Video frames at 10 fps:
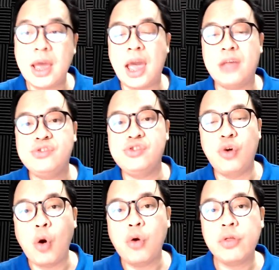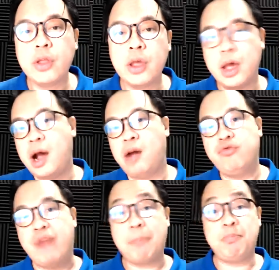has grown
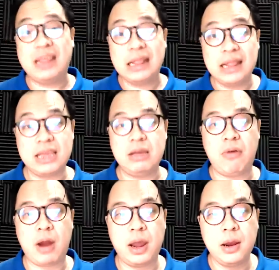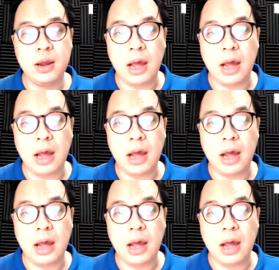rapidly, right,